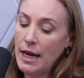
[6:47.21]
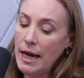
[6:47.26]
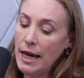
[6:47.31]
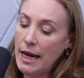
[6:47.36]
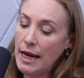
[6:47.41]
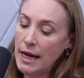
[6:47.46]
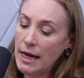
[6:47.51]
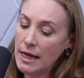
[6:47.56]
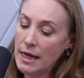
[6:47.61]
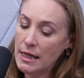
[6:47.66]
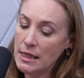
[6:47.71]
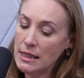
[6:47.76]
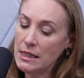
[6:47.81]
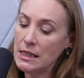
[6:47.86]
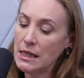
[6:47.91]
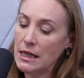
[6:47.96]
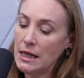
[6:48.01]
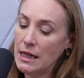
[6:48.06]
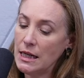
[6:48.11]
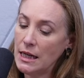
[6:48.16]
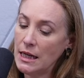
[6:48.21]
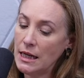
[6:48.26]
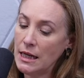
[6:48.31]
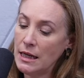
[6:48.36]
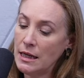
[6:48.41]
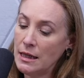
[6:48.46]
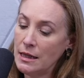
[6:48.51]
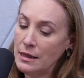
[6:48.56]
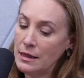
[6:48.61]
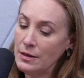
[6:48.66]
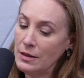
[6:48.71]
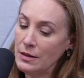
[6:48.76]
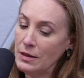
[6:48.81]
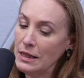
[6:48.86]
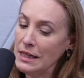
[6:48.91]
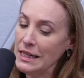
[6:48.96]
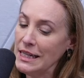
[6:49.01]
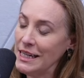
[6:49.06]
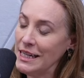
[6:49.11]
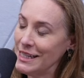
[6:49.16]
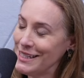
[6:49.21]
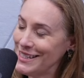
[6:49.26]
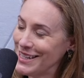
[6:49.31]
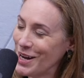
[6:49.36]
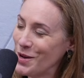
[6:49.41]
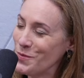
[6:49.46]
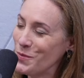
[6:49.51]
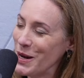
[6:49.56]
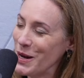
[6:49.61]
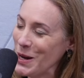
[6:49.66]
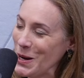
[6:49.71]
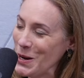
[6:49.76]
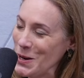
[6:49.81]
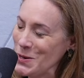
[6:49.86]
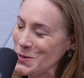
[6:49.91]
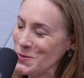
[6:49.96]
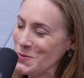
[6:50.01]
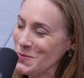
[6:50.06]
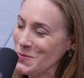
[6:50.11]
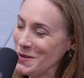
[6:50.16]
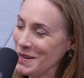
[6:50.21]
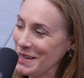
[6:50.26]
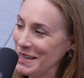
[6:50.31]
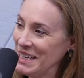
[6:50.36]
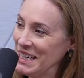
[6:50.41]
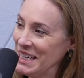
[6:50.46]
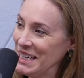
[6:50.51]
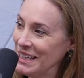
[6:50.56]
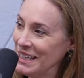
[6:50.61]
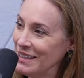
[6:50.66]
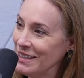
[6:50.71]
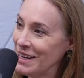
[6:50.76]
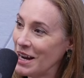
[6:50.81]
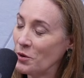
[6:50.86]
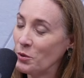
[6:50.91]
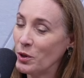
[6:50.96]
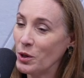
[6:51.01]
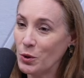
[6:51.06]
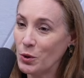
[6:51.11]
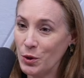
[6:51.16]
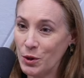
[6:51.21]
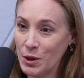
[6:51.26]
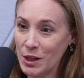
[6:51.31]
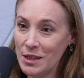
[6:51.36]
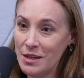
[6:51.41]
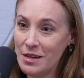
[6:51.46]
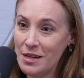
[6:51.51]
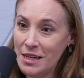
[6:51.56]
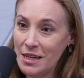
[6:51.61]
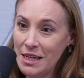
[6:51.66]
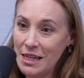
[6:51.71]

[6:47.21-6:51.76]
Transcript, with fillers: and uh, needed to come back home and got recruited.